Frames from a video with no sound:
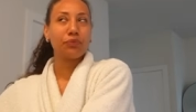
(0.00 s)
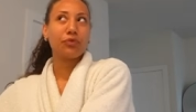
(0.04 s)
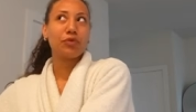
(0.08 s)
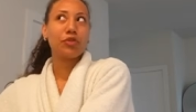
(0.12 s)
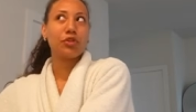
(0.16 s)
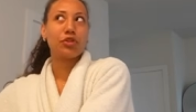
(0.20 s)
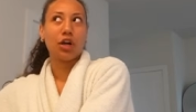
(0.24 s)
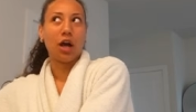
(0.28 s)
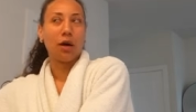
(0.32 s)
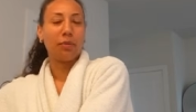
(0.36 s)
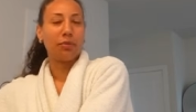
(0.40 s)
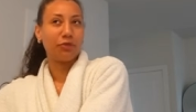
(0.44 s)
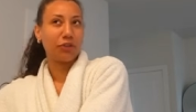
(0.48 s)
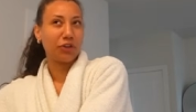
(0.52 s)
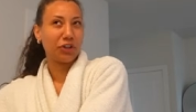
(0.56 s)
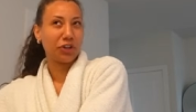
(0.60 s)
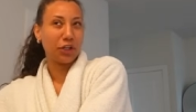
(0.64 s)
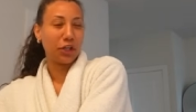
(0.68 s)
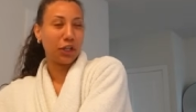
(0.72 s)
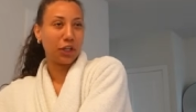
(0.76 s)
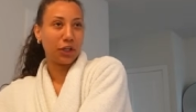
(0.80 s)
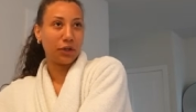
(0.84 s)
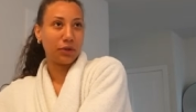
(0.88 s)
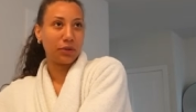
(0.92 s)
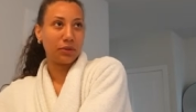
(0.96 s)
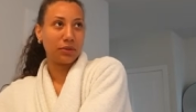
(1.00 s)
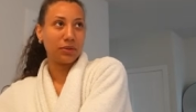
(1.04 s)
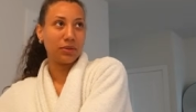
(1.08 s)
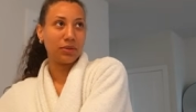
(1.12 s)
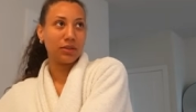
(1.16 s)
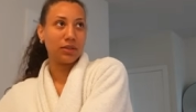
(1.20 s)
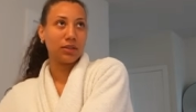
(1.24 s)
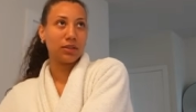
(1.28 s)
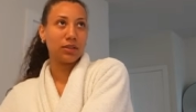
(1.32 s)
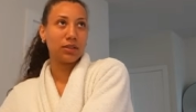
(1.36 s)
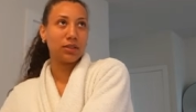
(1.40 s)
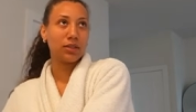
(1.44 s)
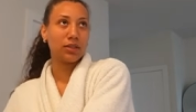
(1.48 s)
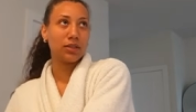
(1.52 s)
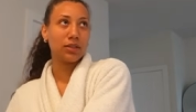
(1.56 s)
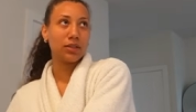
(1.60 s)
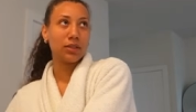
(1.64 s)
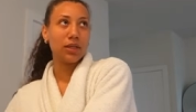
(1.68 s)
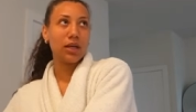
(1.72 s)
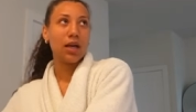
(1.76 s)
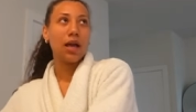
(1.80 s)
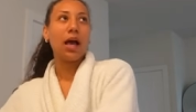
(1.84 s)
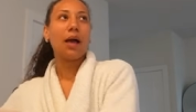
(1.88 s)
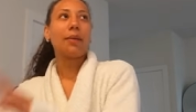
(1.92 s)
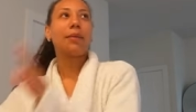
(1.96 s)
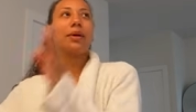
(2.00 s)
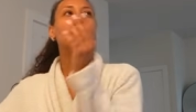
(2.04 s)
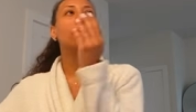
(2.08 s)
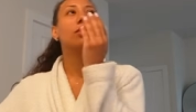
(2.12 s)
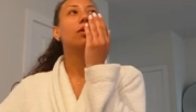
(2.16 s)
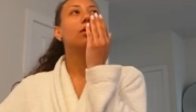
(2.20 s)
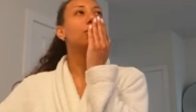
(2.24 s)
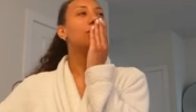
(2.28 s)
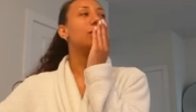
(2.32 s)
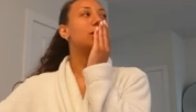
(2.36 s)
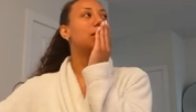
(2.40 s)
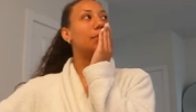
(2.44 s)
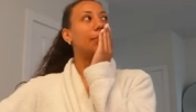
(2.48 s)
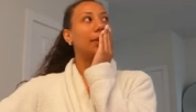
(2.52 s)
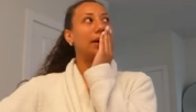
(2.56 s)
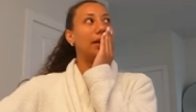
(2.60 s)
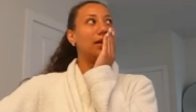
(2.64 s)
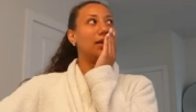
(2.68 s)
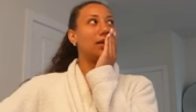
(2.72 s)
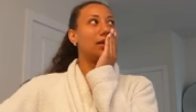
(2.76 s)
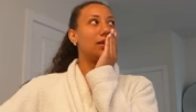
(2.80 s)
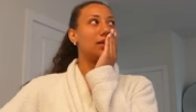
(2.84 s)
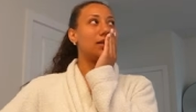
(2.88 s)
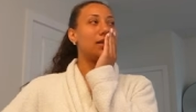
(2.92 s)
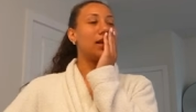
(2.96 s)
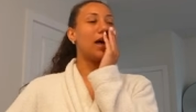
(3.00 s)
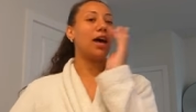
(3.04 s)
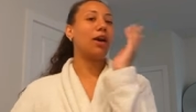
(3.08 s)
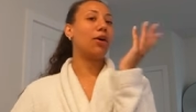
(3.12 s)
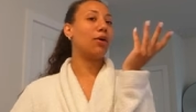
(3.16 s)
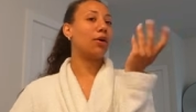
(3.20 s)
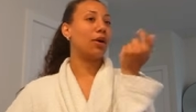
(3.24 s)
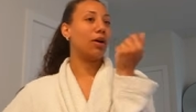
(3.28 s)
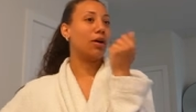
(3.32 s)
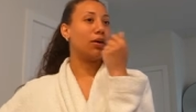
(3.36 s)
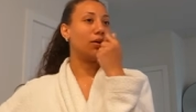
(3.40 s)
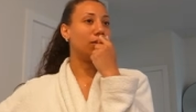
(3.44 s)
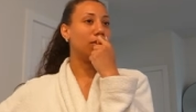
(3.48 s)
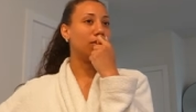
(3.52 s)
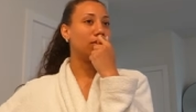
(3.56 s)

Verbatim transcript: shop for clothes. I mean, well, it just depends. I don't know.